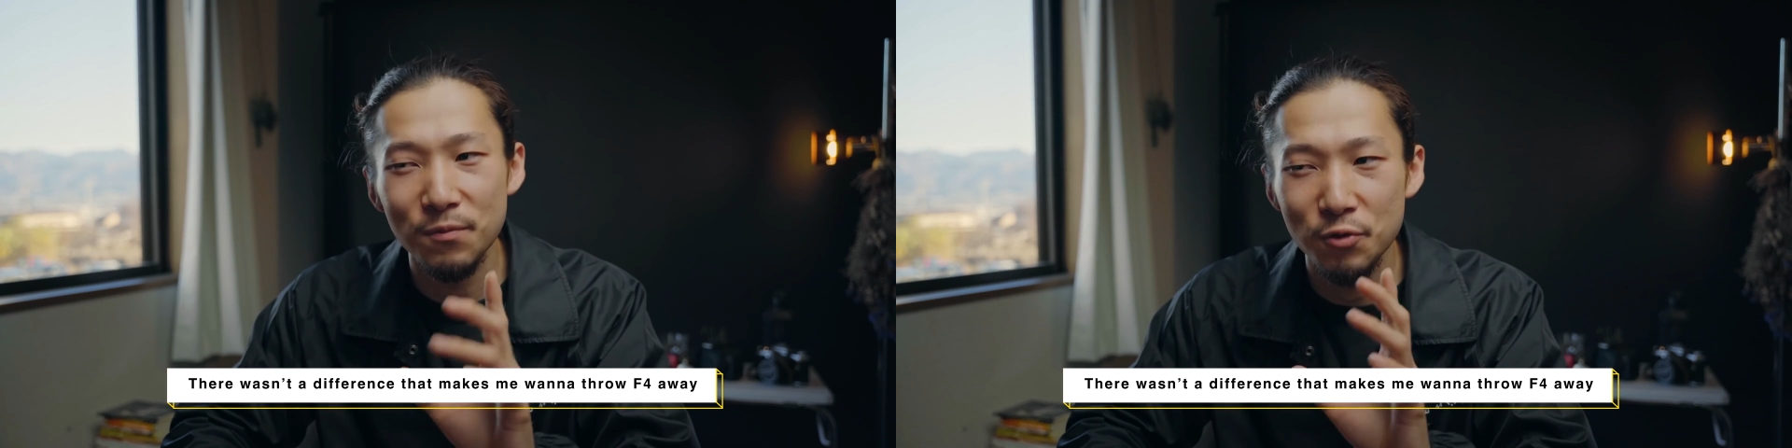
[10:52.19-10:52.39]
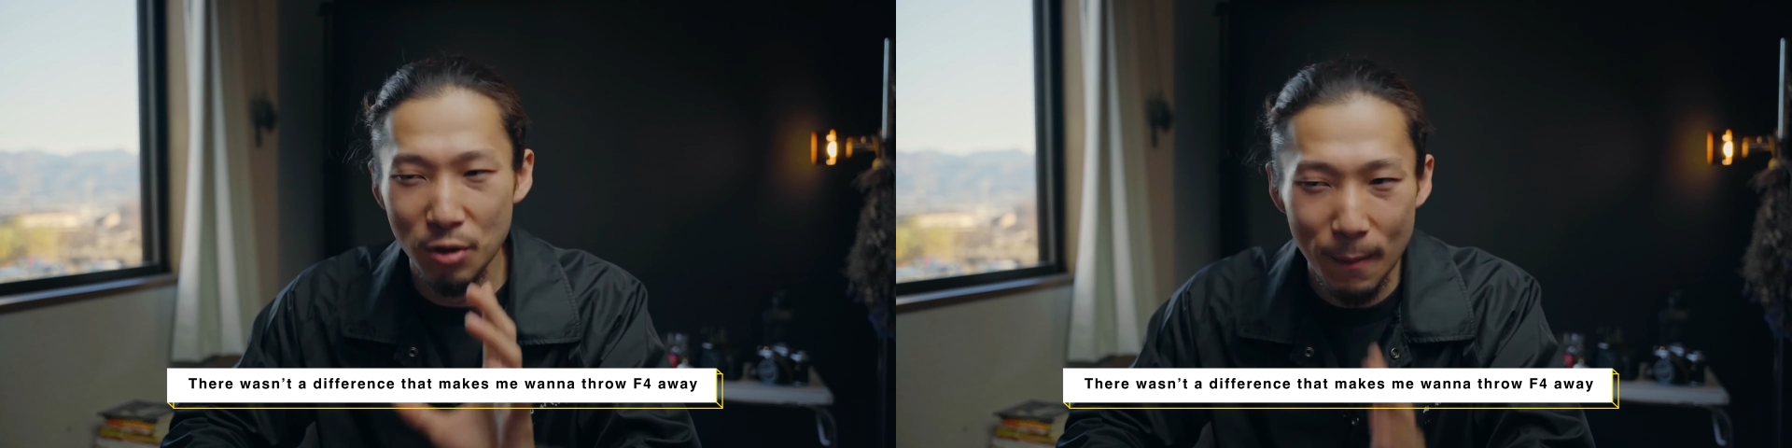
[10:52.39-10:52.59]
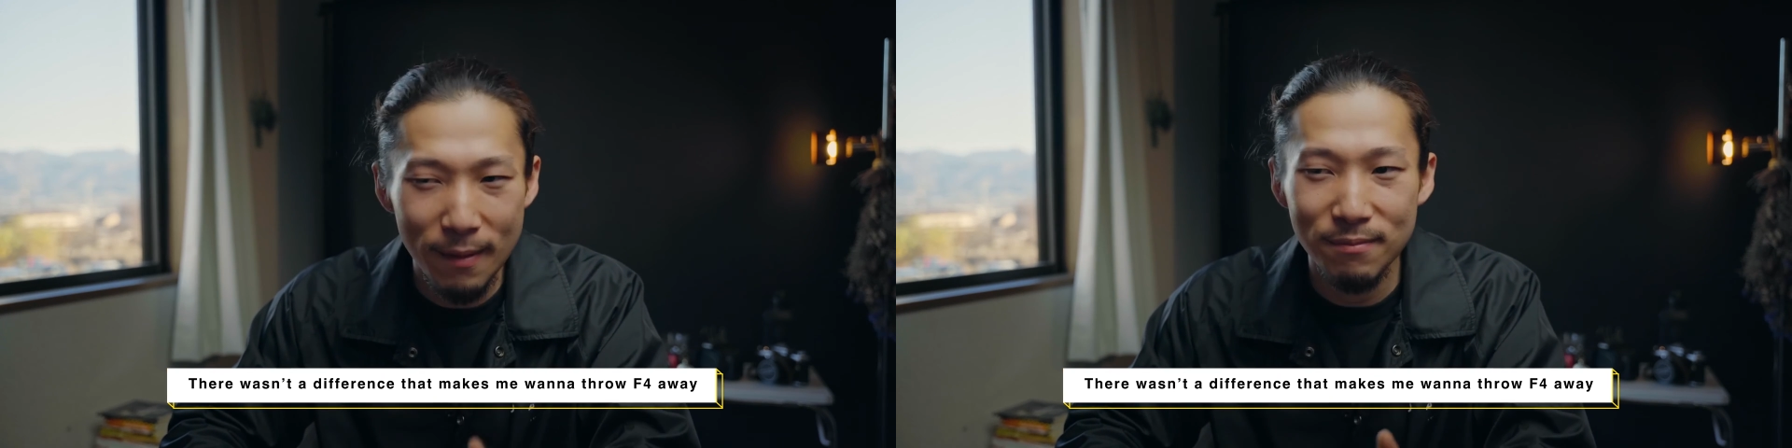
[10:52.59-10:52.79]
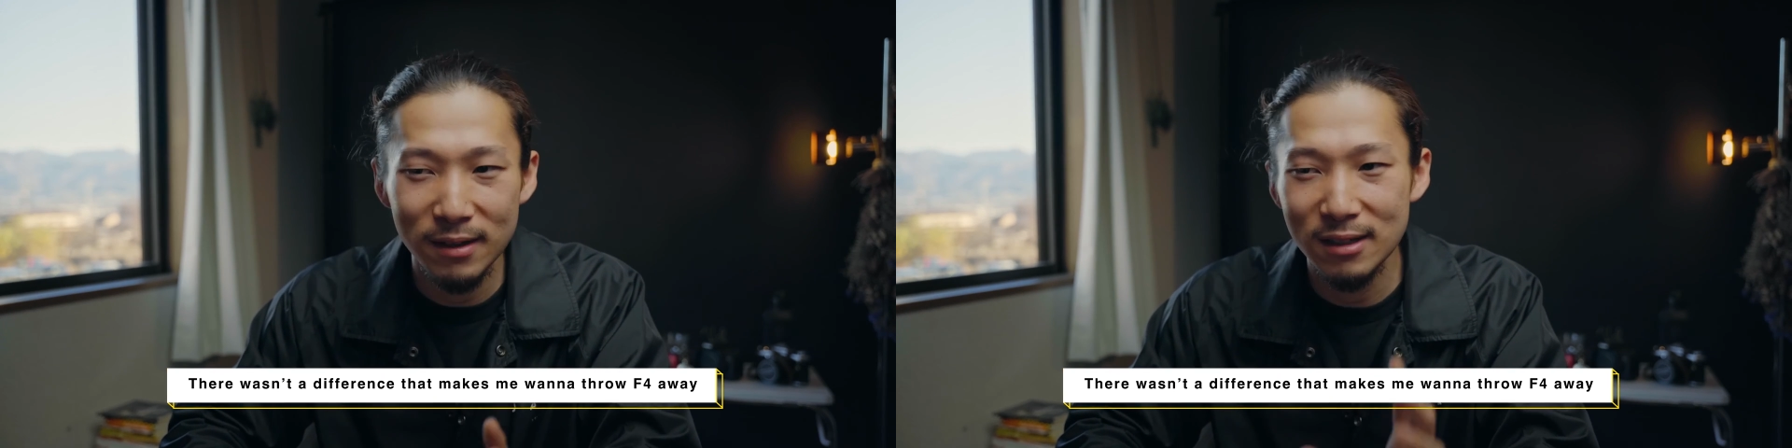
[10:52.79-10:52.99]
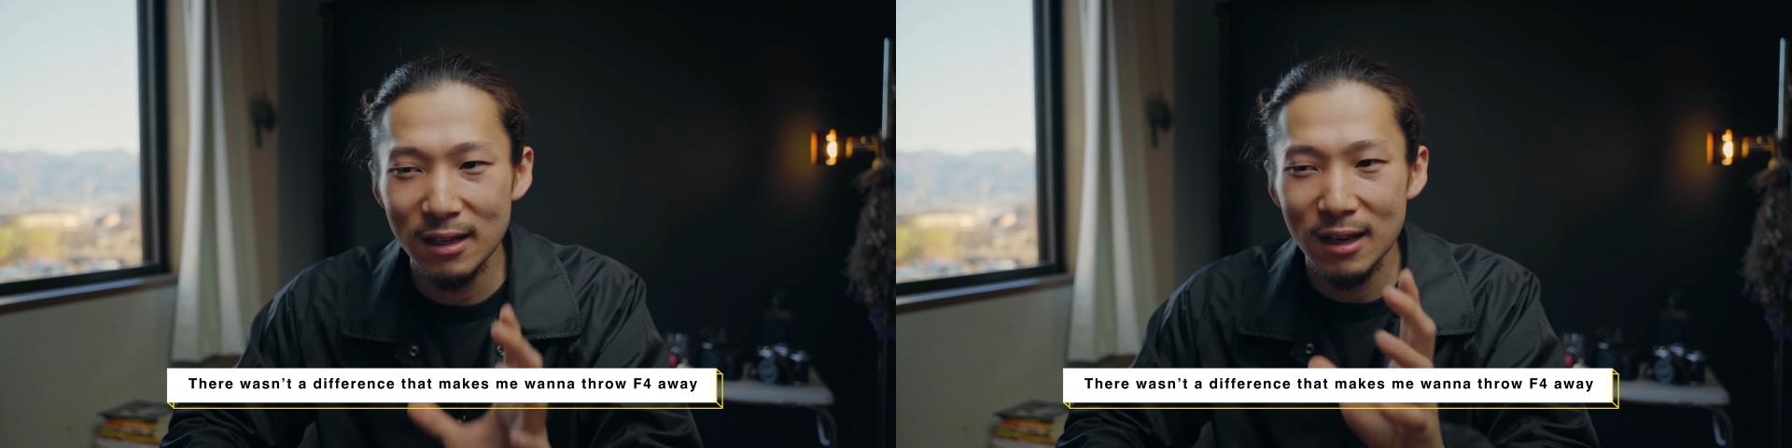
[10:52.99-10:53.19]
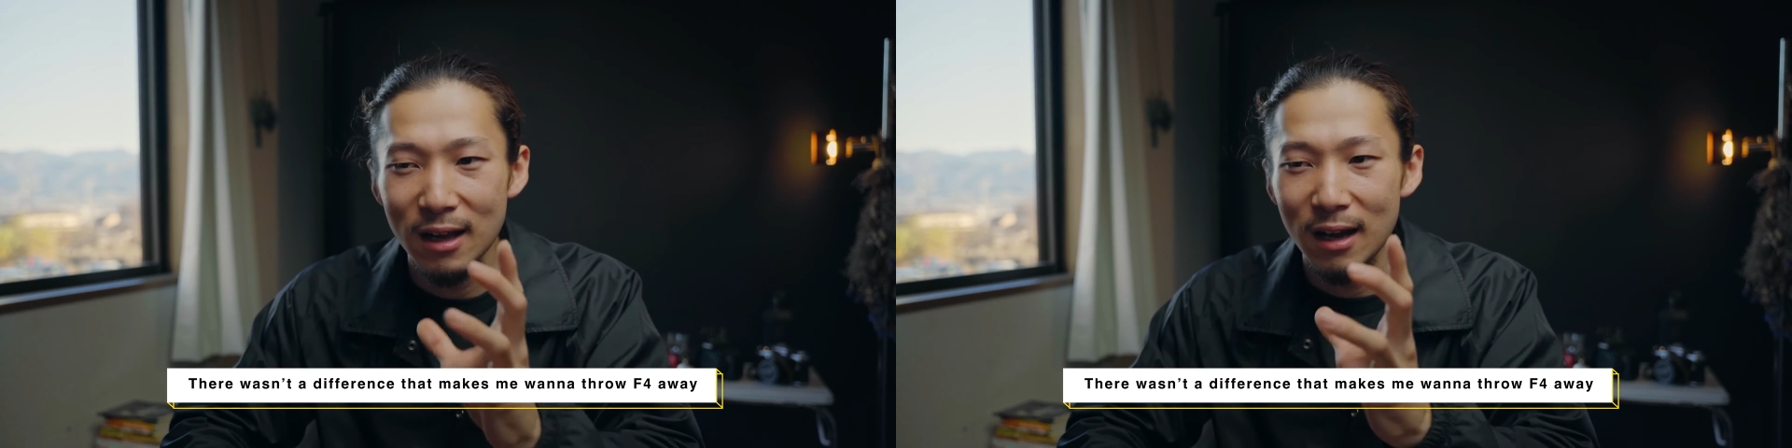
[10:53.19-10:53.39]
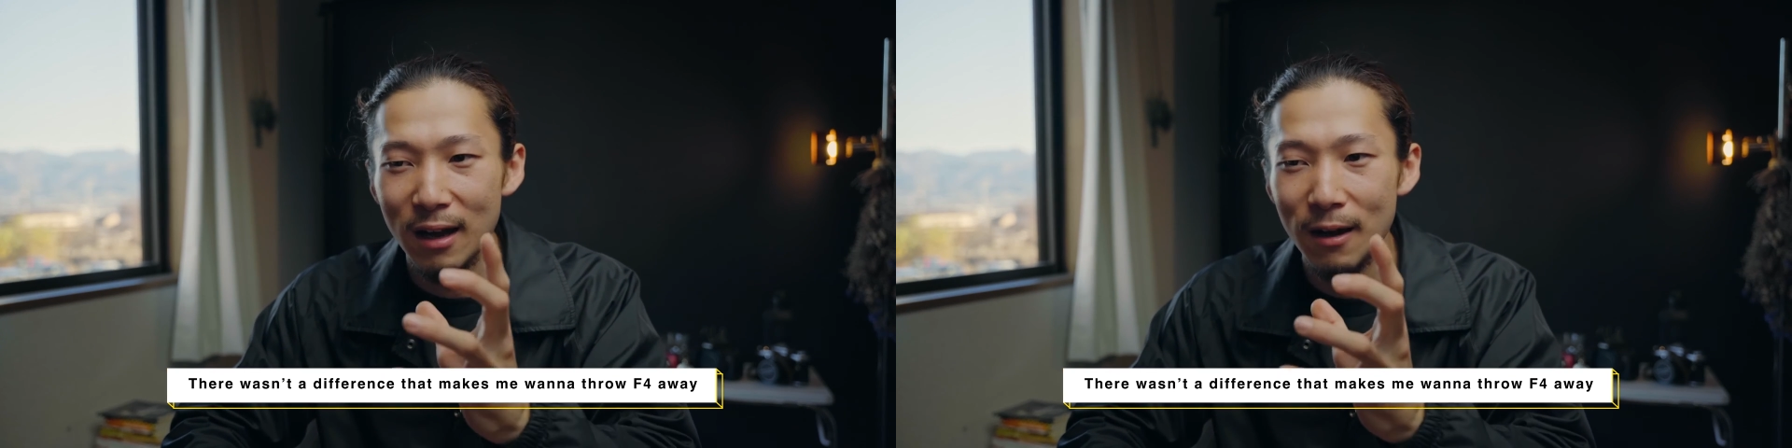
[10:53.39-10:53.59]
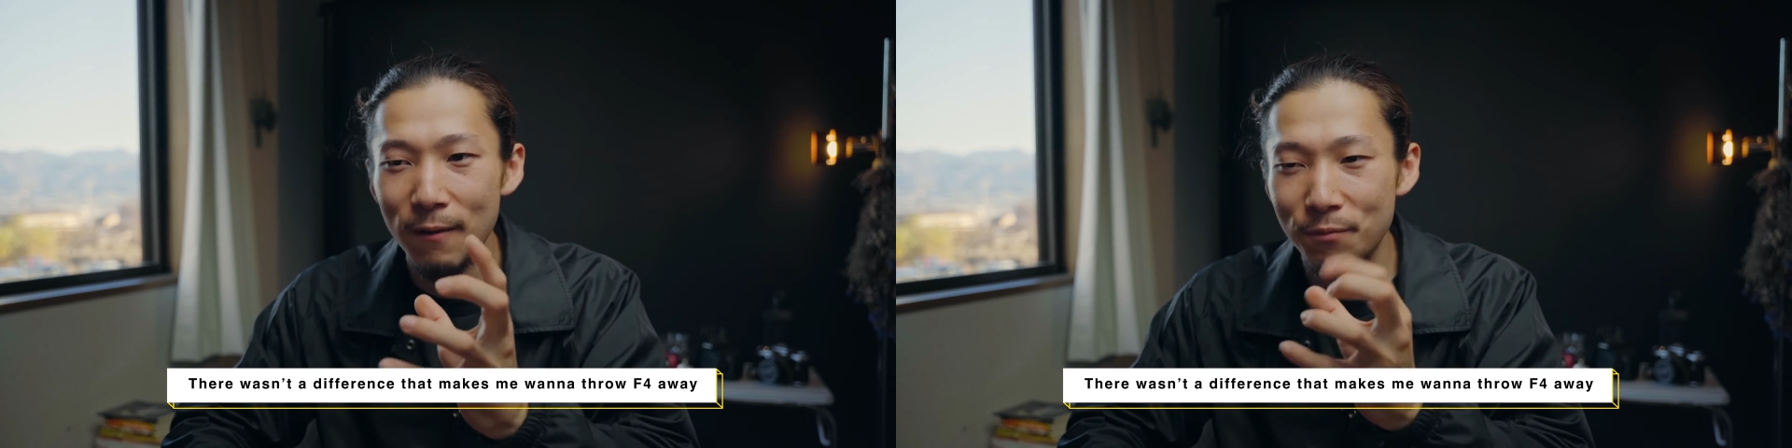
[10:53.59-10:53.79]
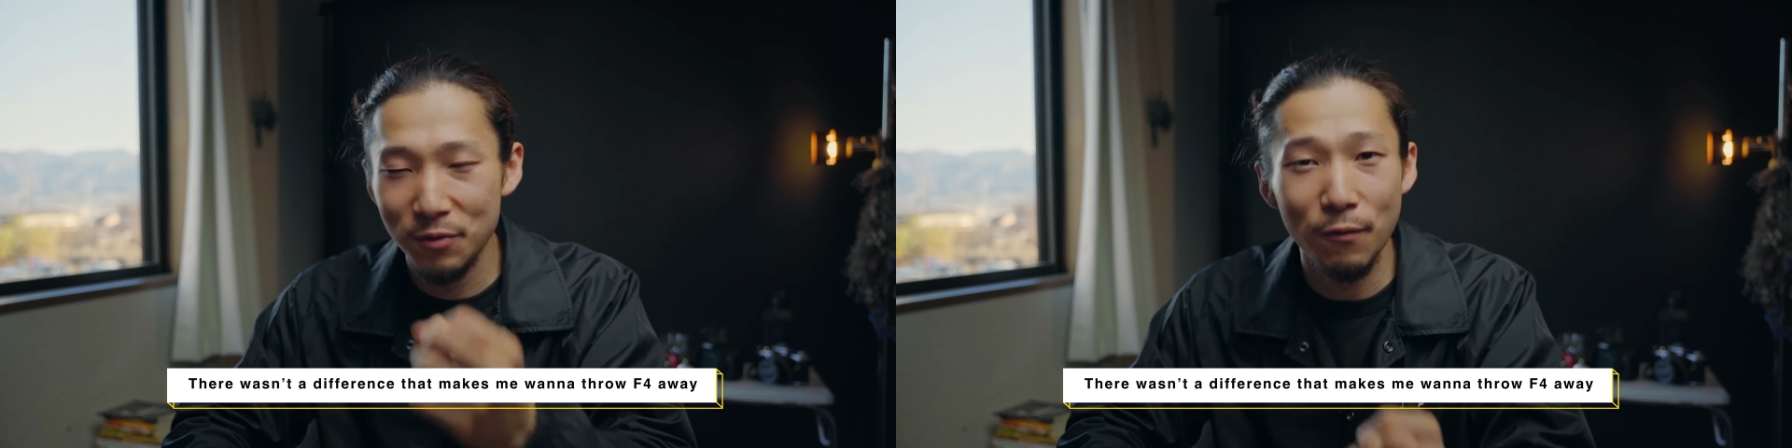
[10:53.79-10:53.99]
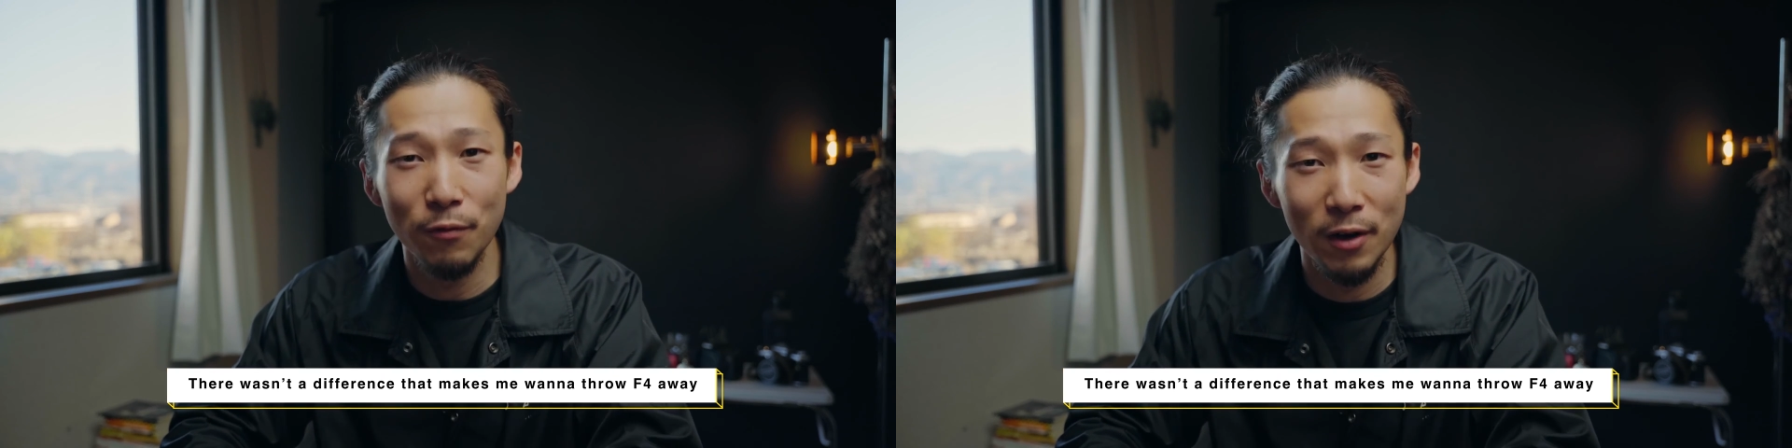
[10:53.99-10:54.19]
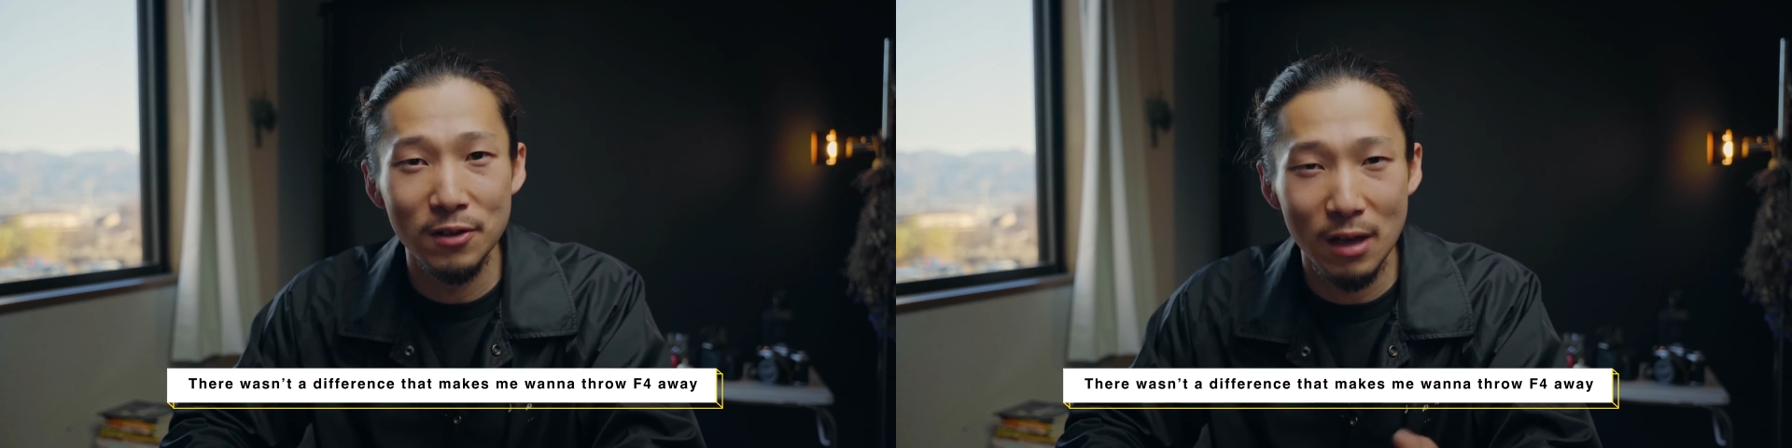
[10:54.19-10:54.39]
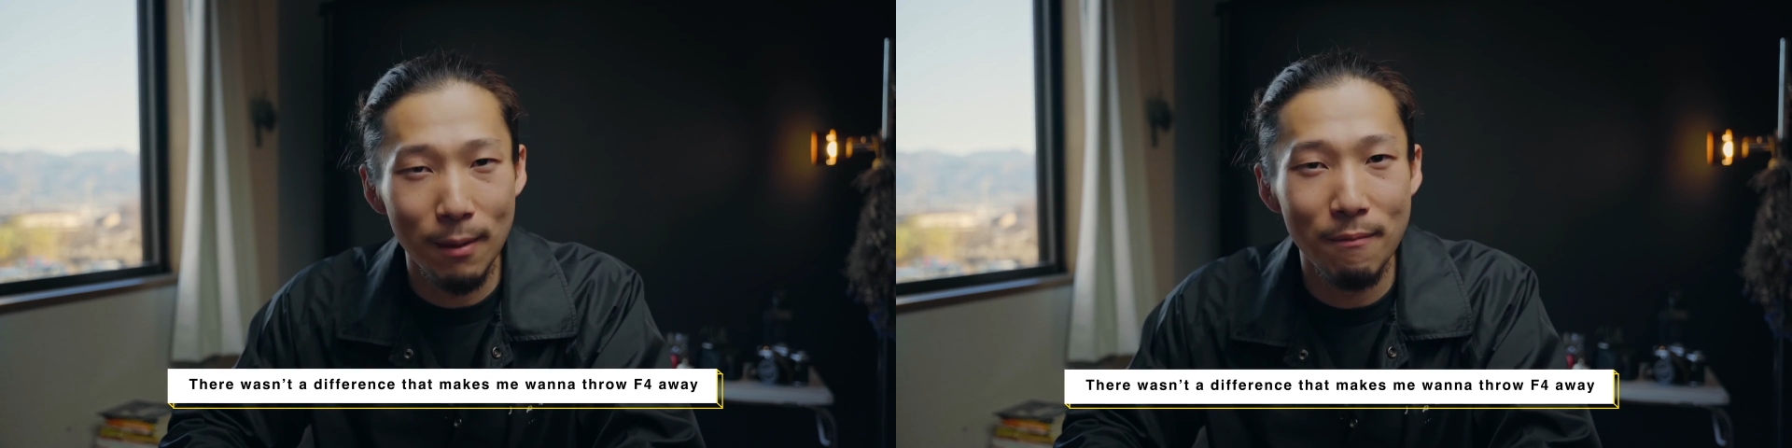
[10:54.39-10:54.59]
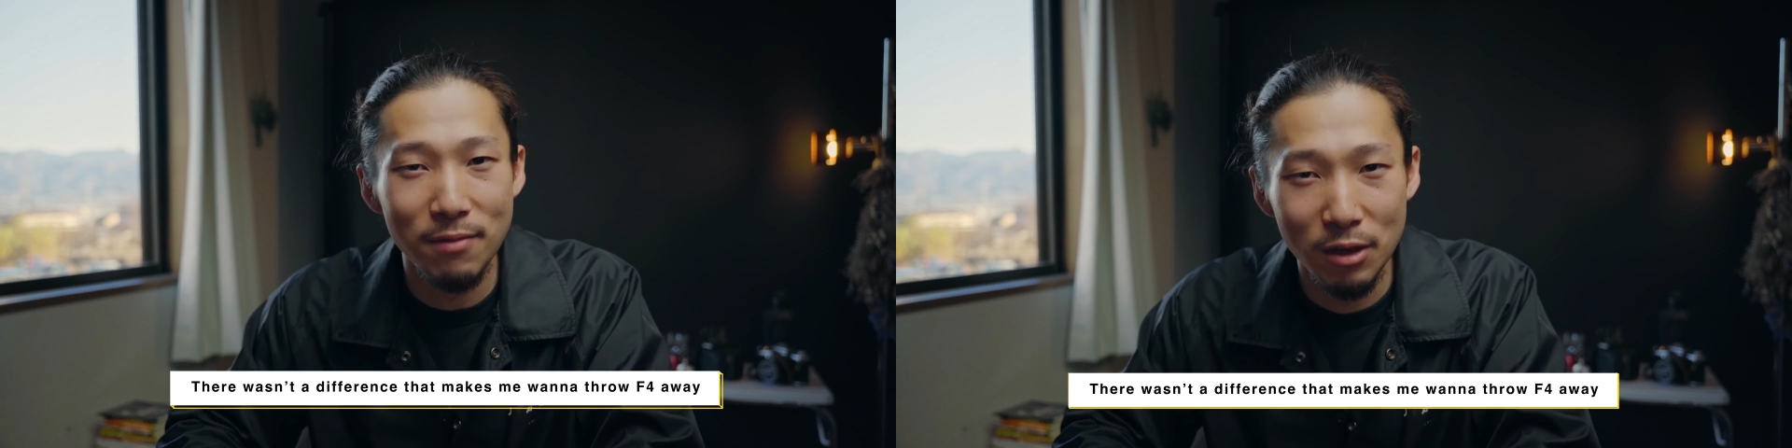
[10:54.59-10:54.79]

tremendous difference about the